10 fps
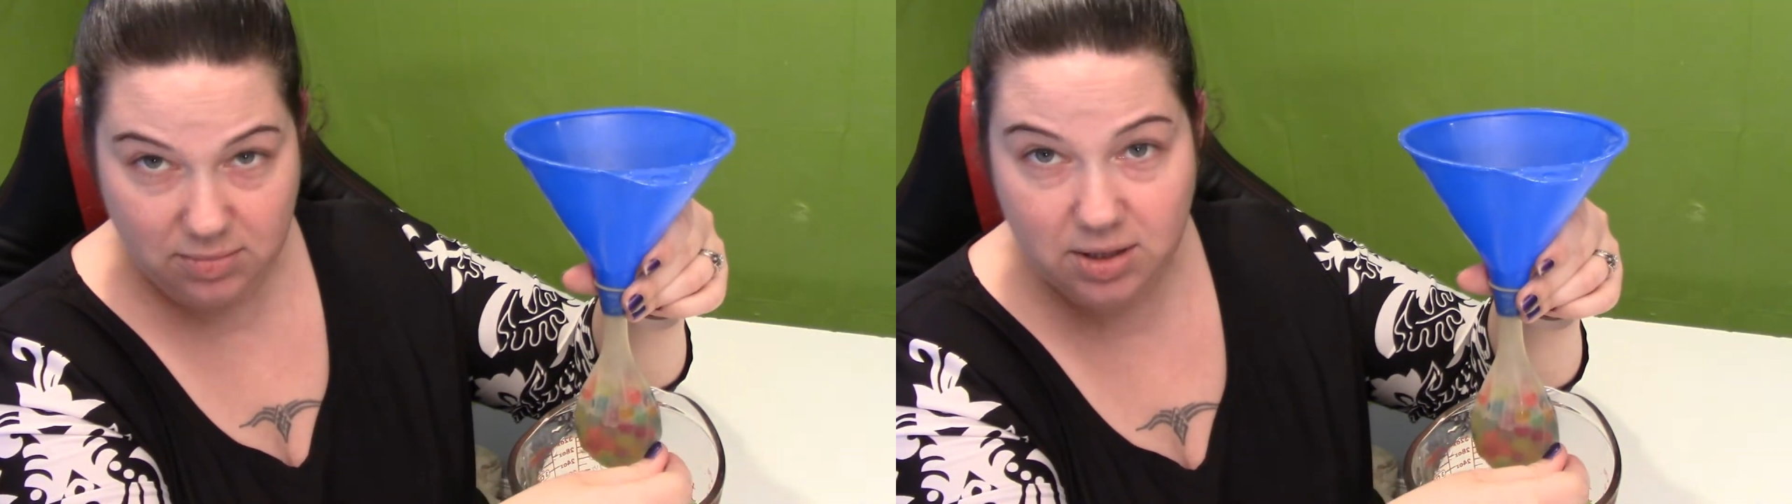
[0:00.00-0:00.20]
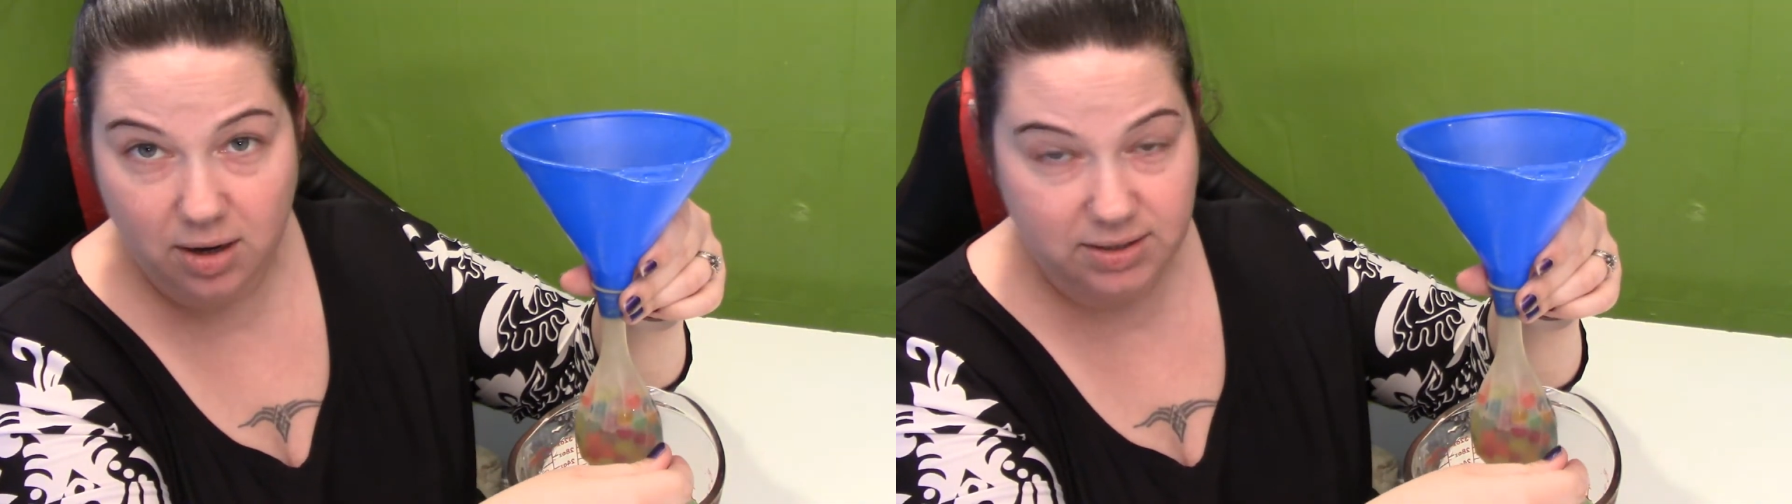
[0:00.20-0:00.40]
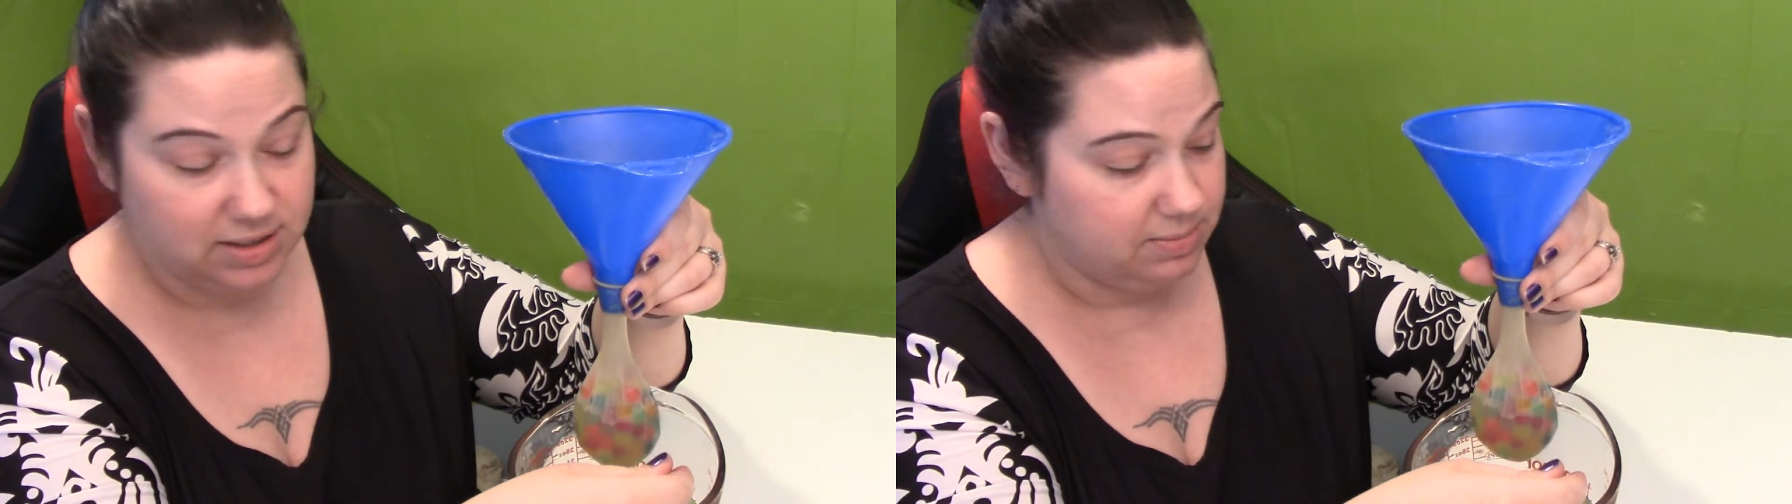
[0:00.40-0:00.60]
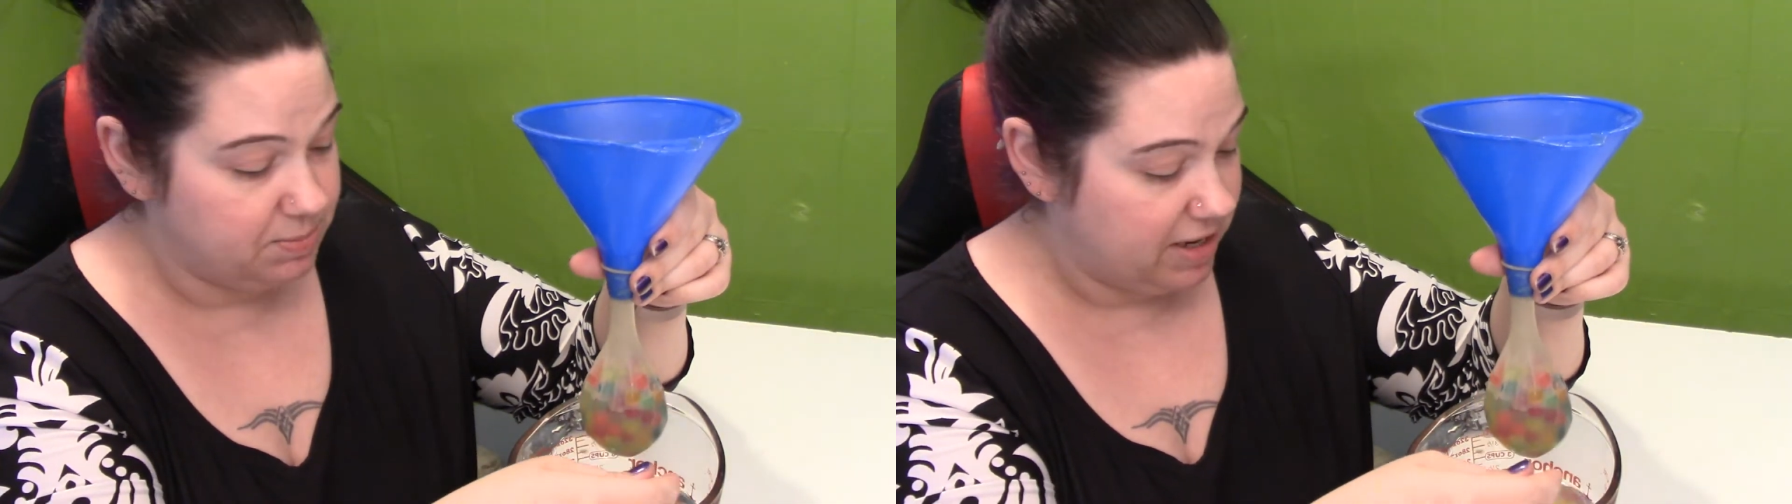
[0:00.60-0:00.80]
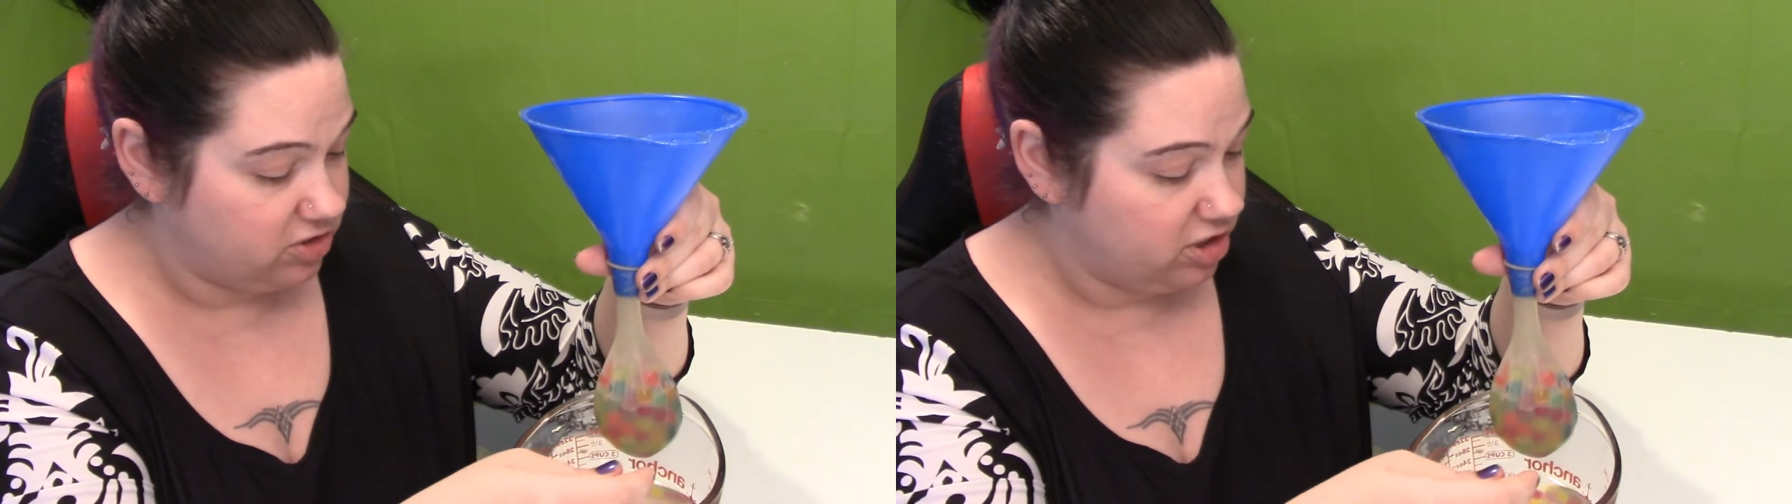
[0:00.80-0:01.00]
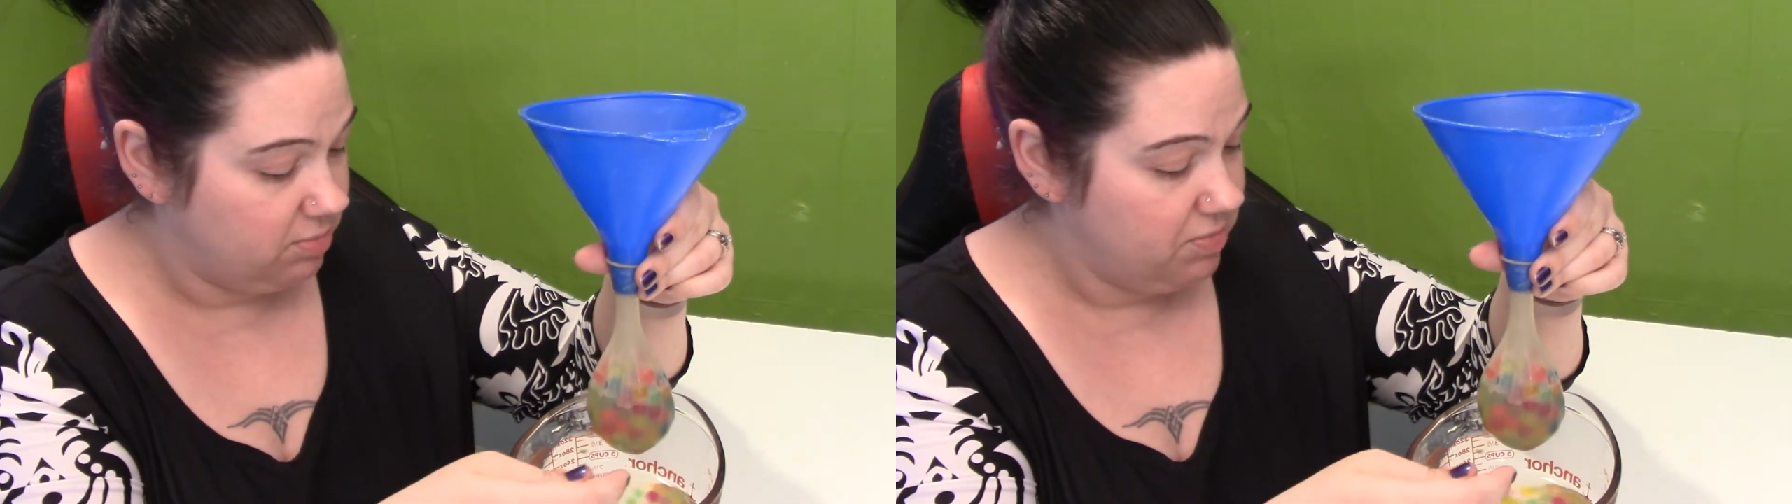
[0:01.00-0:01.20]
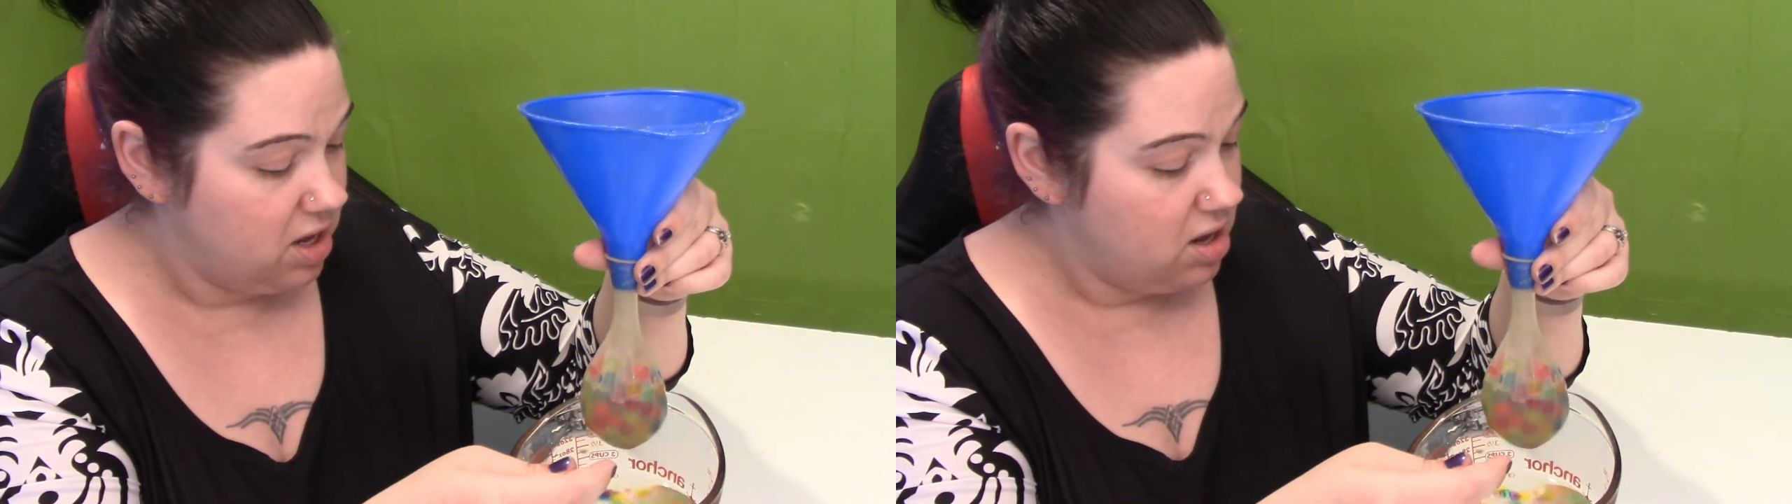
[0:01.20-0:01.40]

the autism spectrum.